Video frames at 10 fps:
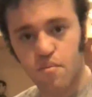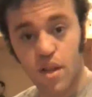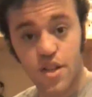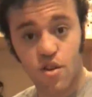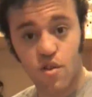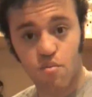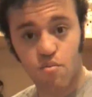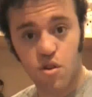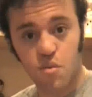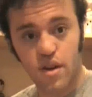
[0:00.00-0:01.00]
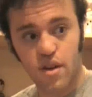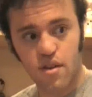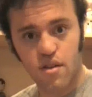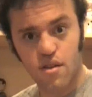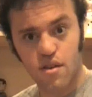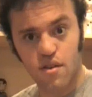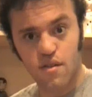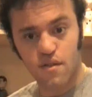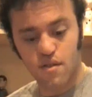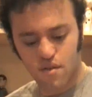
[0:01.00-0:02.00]
Billy Joel, Broadway,
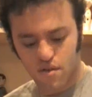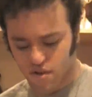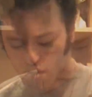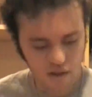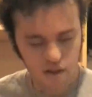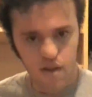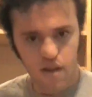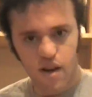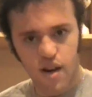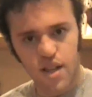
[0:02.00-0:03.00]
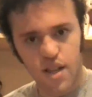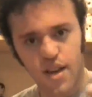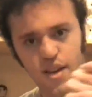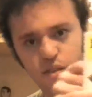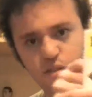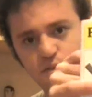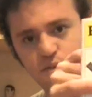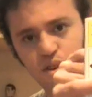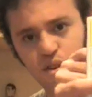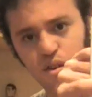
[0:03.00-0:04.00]
of course. Oddly enough,